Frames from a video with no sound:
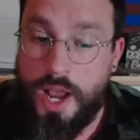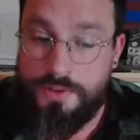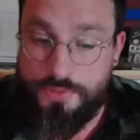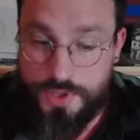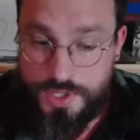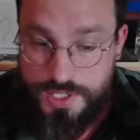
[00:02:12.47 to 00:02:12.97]

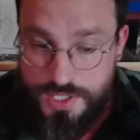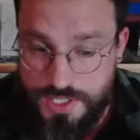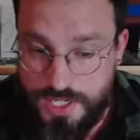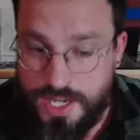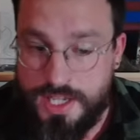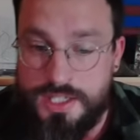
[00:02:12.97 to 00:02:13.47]
And for the
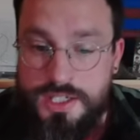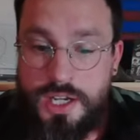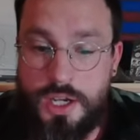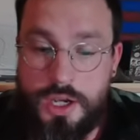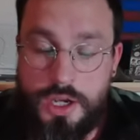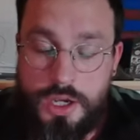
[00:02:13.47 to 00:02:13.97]
second
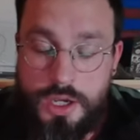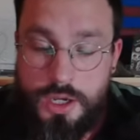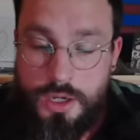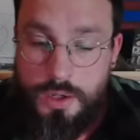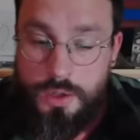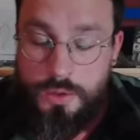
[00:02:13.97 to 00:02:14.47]

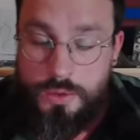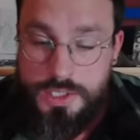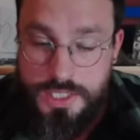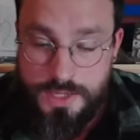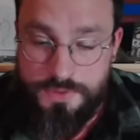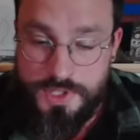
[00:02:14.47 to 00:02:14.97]

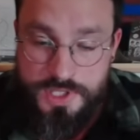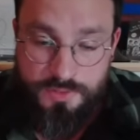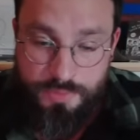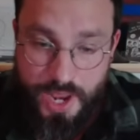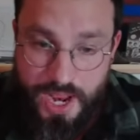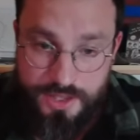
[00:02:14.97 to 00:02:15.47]

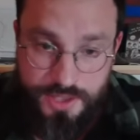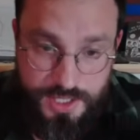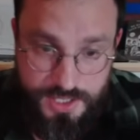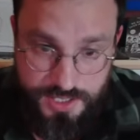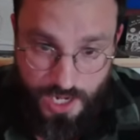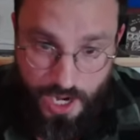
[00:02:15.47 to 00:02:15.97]
defensive back
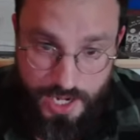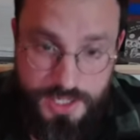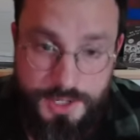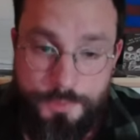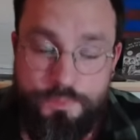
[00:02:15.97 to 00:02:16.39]
they signed,